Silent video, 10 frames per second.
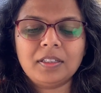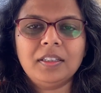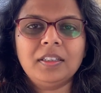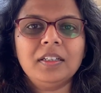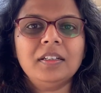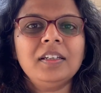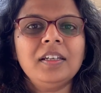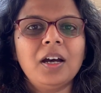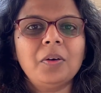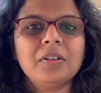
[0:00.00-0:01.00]
in the
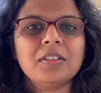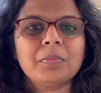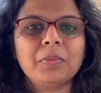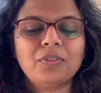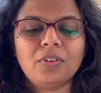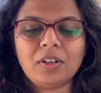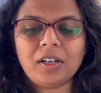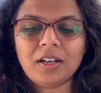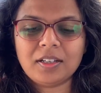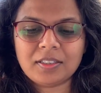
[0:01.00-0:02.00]
early hours before
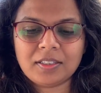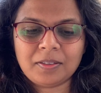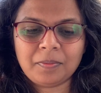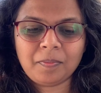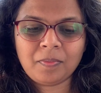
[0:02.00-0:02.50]
class.